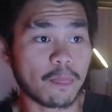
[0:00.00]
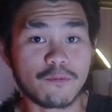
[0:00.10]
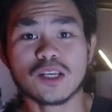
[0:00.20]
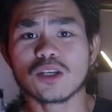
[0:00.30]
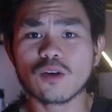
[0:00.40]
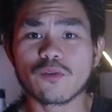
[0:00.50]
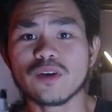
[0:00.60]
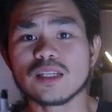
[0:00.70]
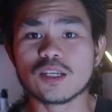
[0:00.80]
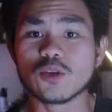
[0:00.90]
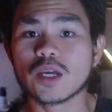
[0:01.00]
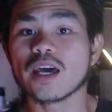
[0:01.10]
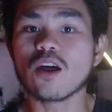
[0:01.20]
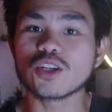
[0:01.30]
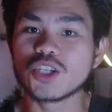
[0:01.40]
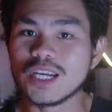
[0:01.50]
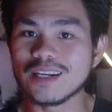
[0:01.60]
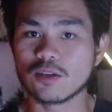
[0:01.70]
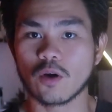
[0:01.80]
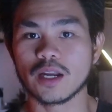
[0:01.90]
Physical fitness, you cannot
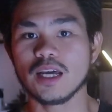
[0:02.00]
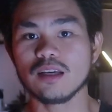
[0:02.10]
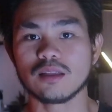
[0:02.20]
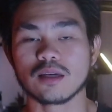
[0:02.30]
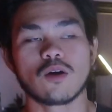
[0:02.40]
cheat on anything.